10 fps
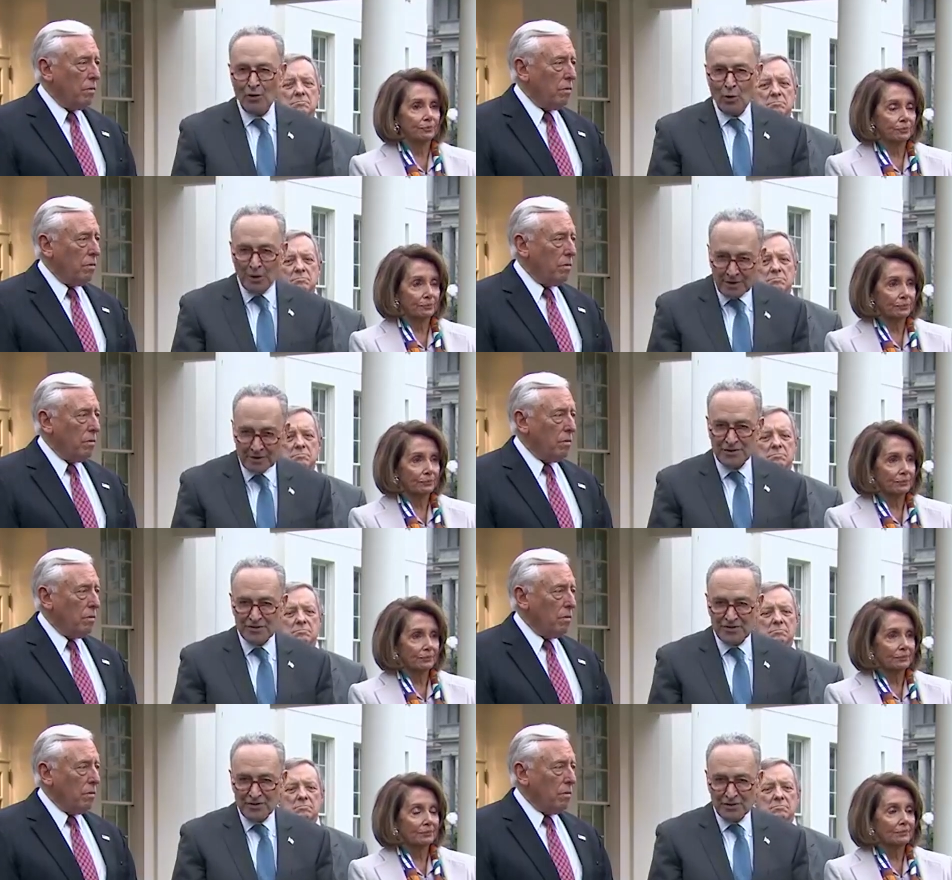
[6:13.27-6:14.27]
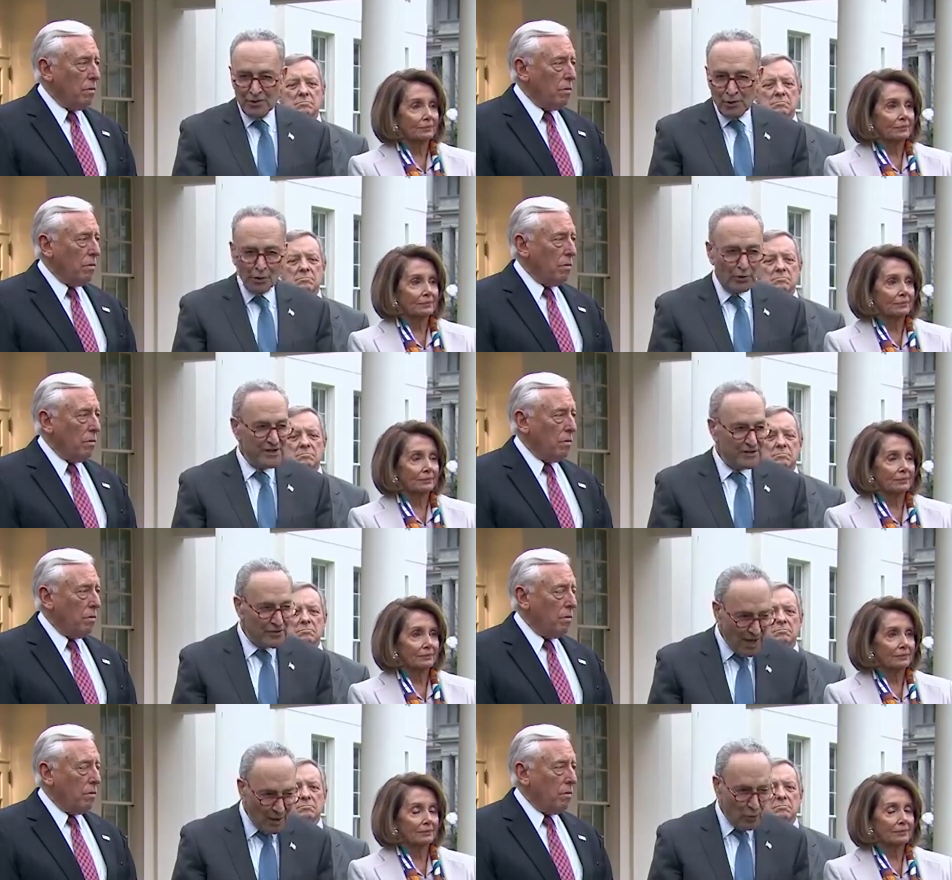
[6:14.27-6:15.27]
Speaker 1: the workers who are
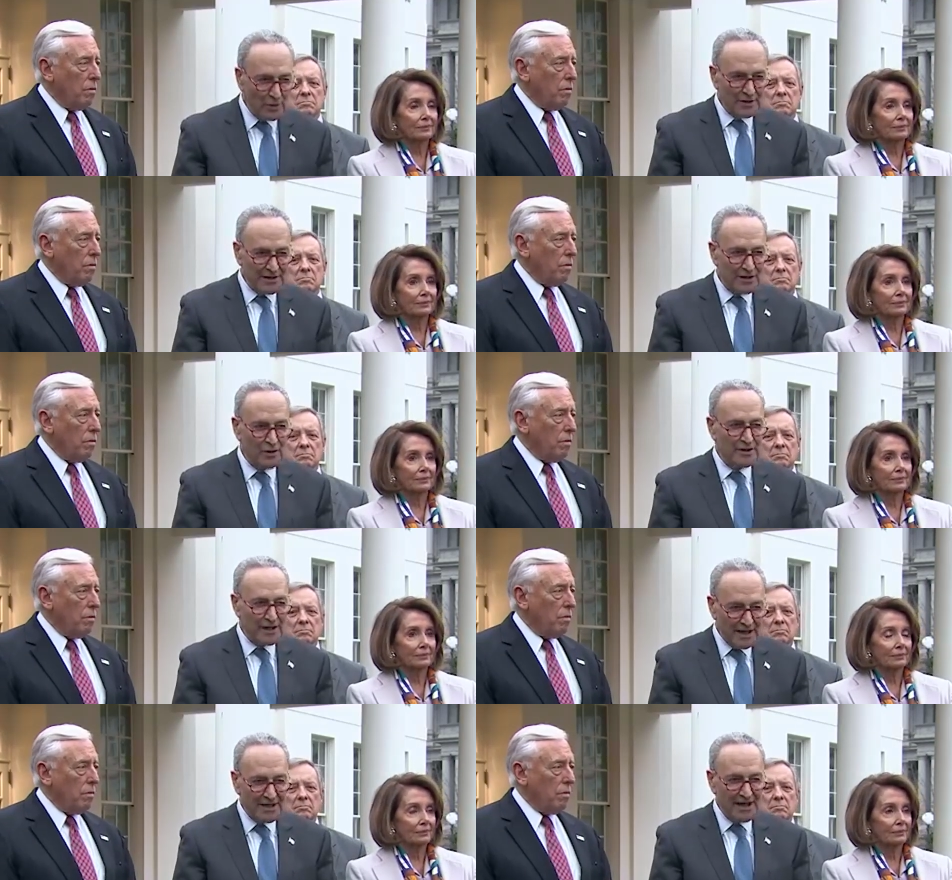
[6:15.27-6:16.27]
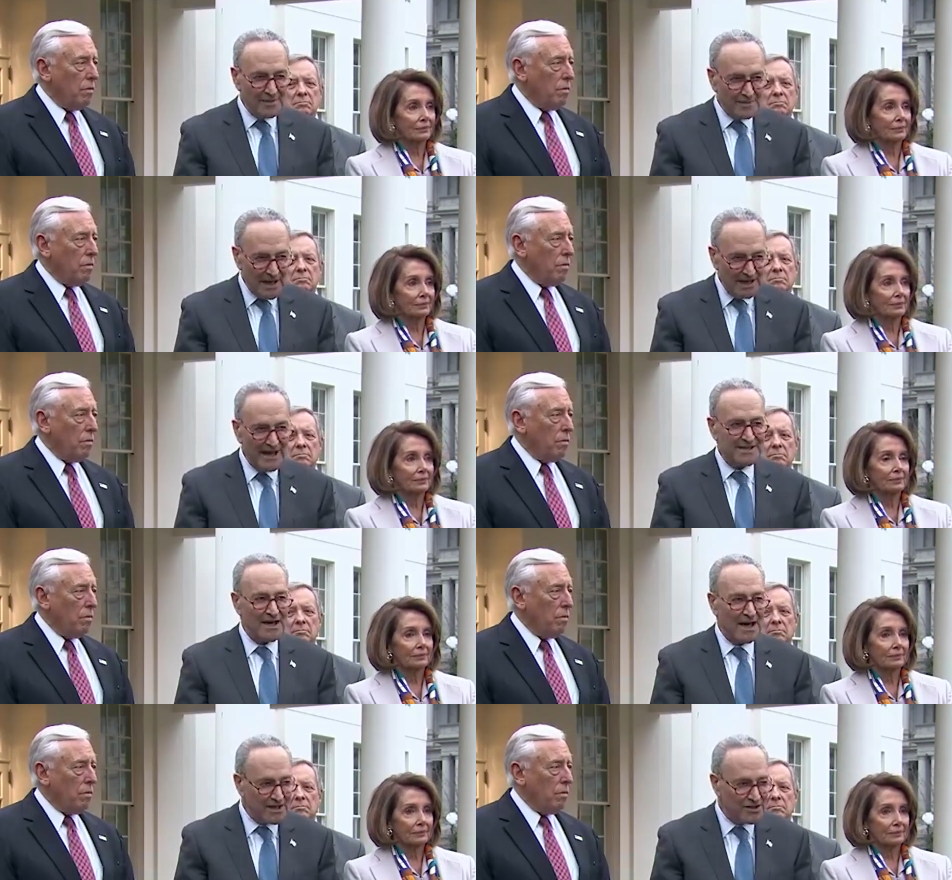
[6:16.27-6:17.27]
either not working or not getting paid
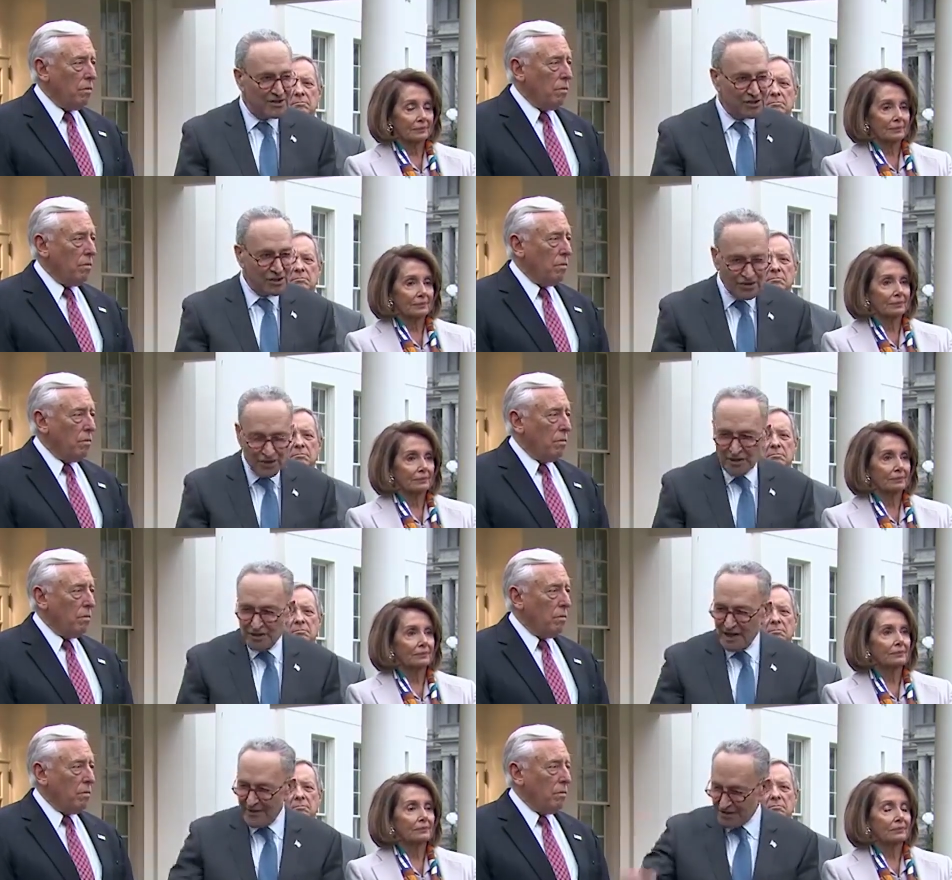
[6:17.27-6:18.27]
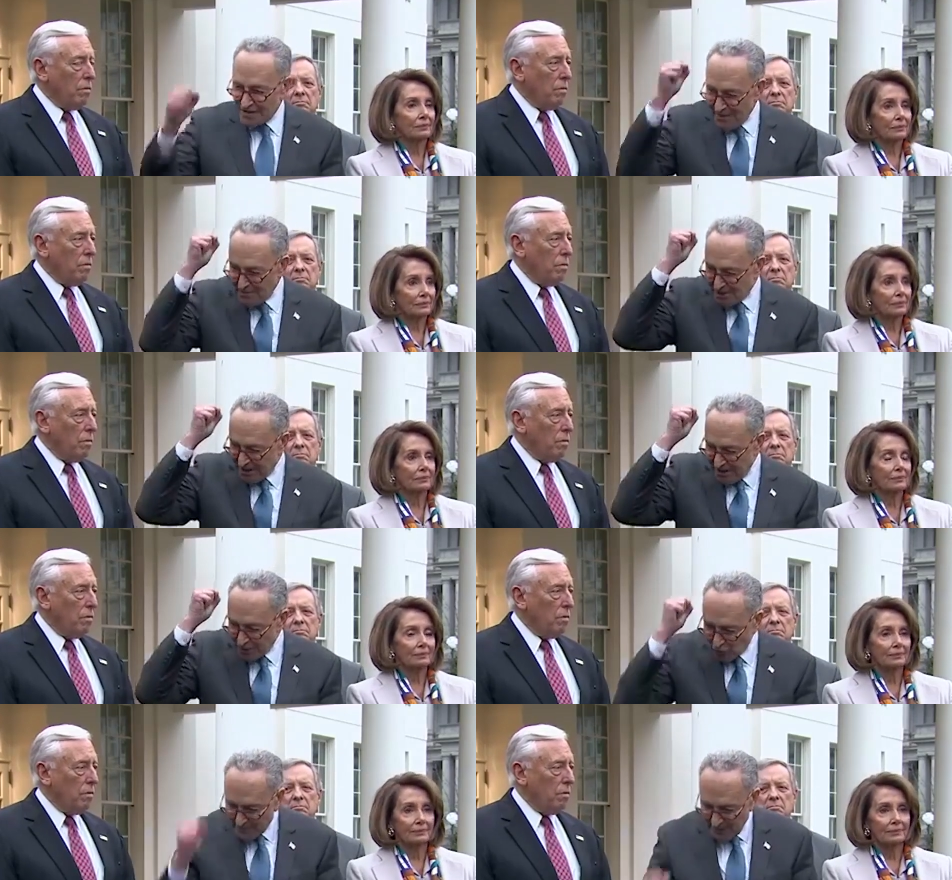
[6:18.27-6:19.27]
as hostages to have a temper
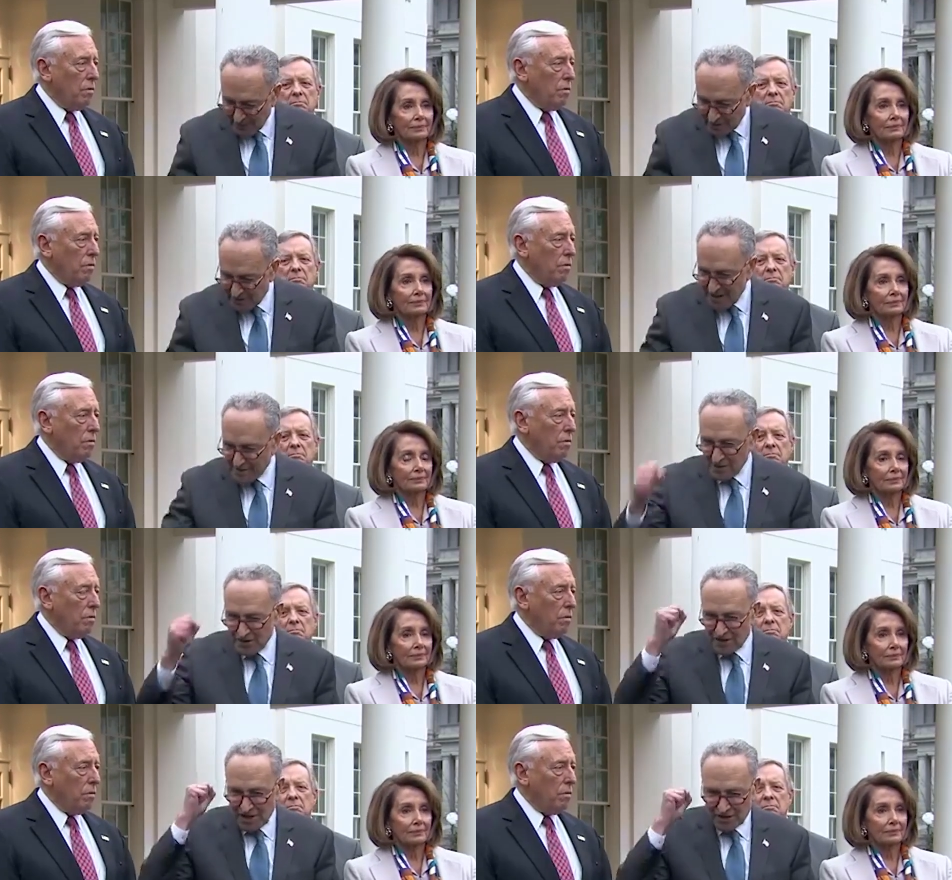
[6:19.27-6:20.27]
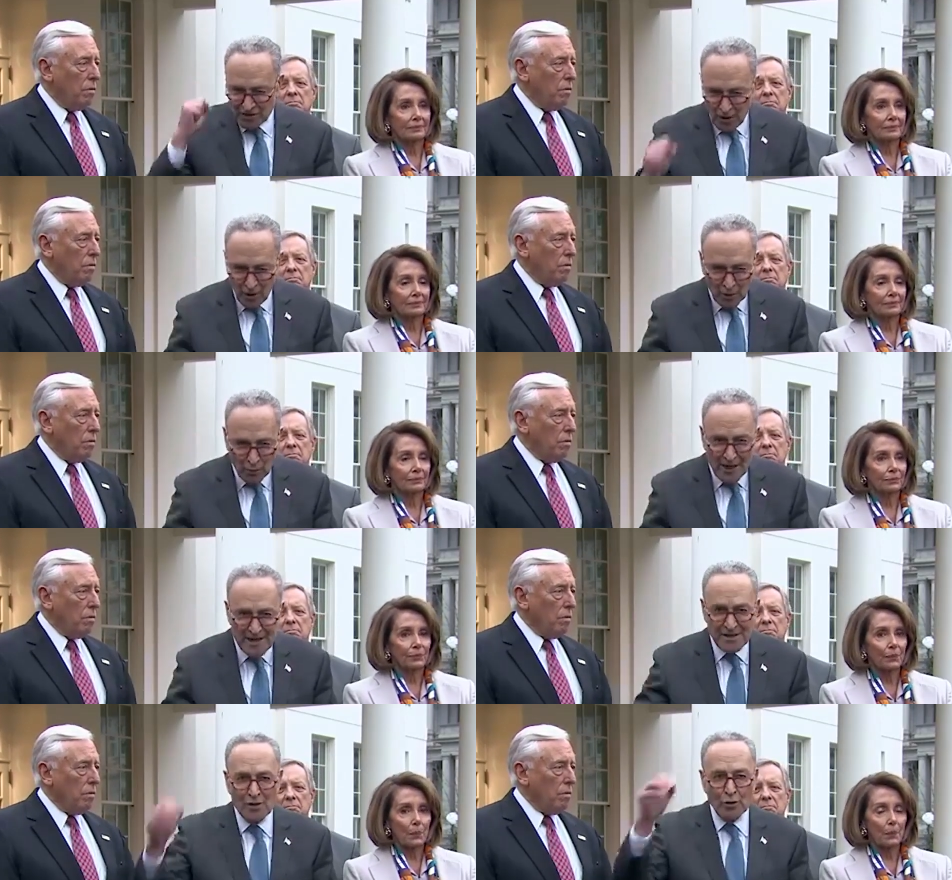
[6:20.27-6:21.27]
tantrum, pound the table, and say it's our
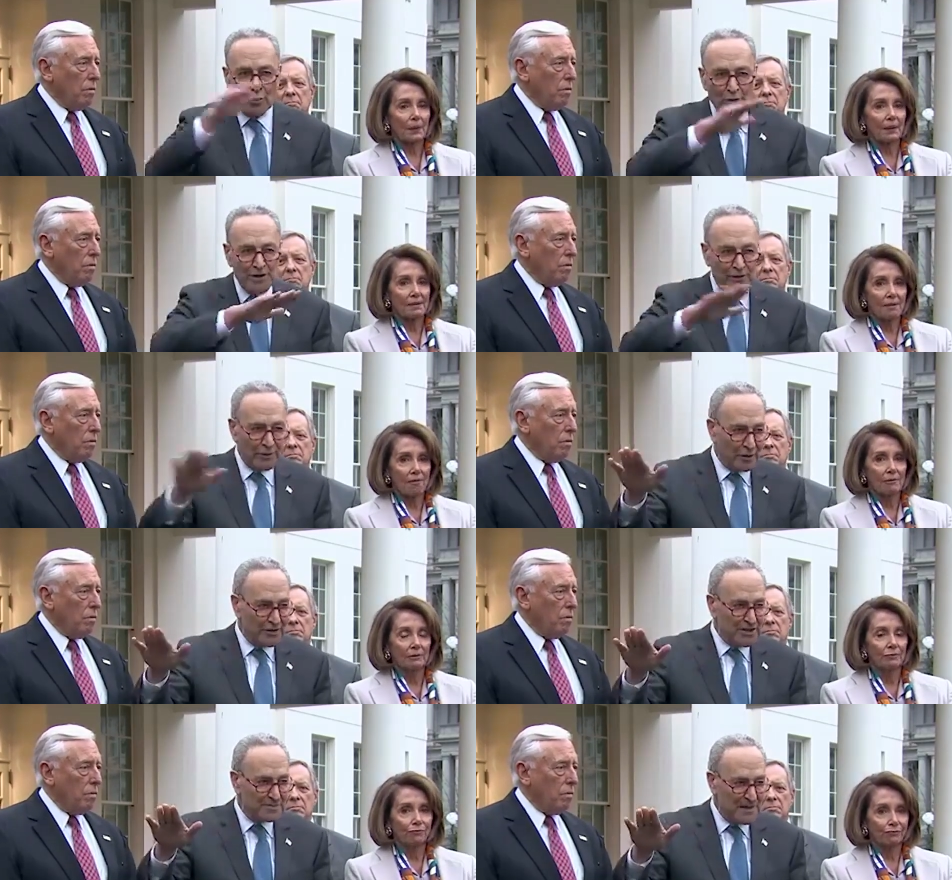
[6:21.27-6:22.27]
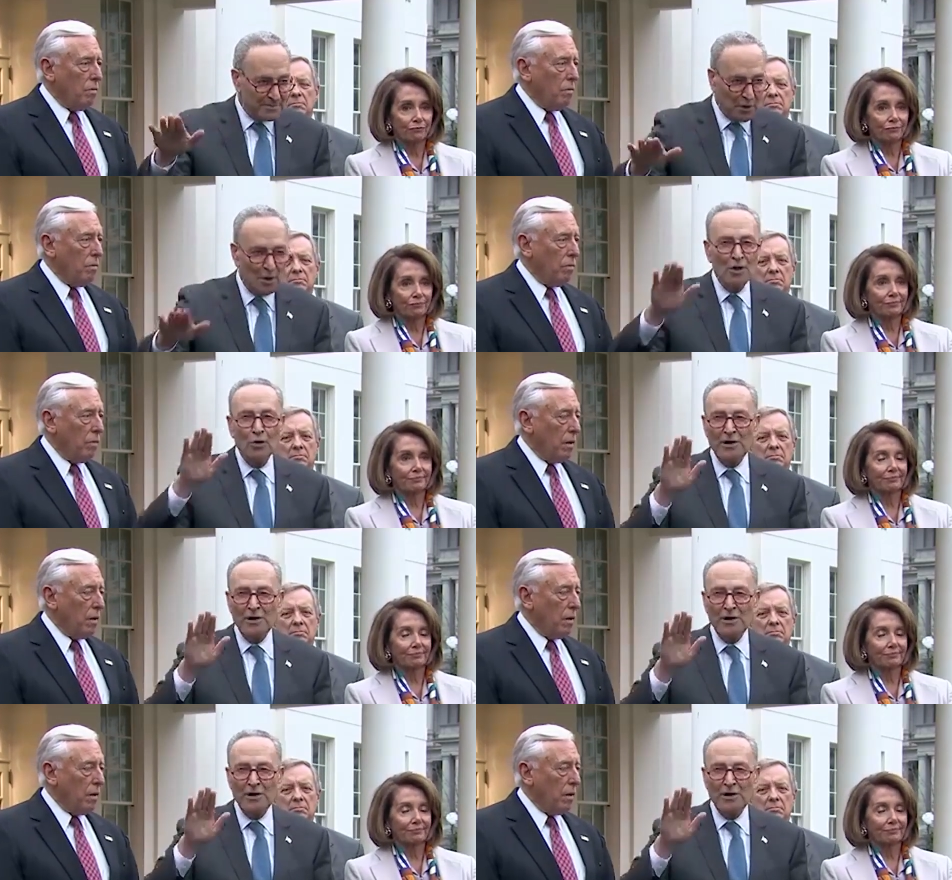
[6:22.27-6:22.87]
way or we hurt all these people.